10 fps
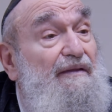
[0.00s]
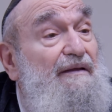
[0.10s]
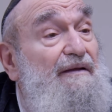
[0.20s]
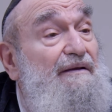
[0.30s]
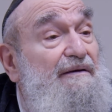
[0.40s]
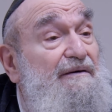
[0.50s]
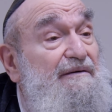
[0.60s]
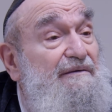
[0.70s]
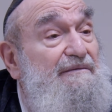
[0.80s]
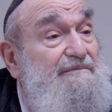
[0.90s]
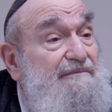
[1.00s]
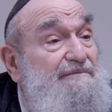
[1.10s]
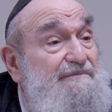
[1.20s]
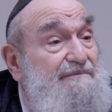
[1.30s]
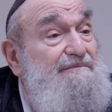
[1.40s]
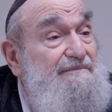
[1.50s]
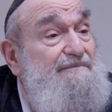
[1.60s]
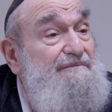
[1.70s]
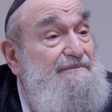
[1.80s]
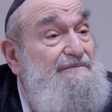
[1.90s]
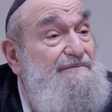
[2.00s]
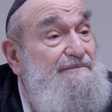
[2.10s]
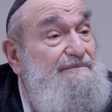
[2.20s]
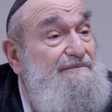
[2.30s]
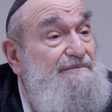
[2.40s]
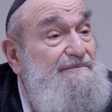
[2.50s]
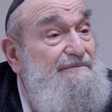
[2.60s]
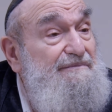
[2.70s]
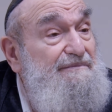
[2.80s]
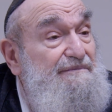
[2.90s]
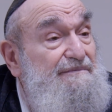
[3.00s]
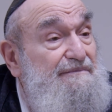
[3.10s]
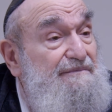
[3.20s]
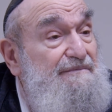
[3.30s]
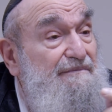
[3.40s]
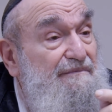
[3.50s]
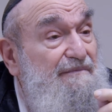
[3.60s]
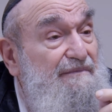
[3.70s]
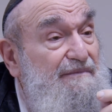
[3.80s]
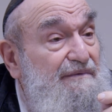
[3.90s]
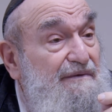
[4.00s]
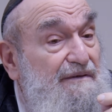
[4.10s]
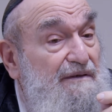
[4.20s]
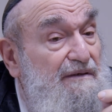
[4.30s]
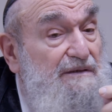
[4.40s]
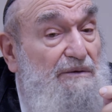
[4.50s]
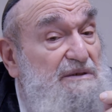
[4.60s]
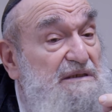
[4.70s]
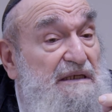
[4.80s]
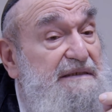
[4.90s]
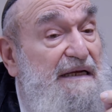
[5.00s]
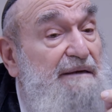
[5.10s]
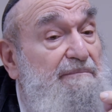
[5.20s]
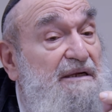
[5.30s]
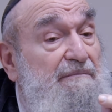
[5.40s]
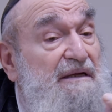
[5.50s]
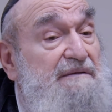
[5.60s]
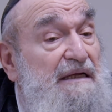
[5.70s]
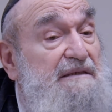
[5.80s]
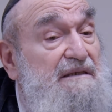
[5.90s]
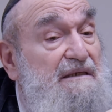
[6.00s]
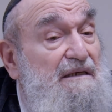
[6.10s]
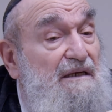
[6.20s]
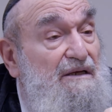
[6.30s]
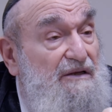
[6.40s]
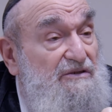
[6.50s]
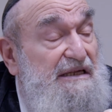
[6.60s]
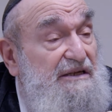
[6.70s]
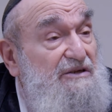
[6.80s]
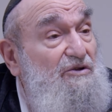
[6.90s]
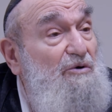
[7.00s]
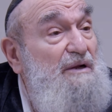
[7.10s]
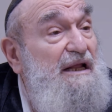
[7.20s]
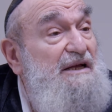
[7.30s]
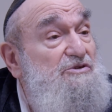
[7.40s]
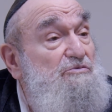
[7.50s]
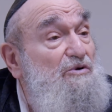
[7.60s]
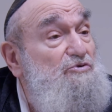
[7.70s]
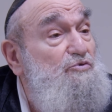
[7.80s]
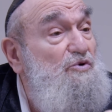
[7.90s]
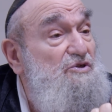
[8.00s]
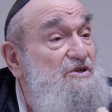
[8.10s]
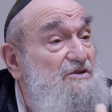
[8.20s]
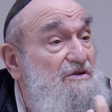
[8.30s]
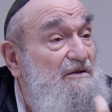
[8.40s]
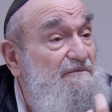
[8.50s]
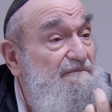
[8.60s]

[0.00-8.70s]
If the Adam didn't have horses, what was the Taina of for not having a horse? It was not a Taina, but it meant that it's like no one has a Rolls Royce either,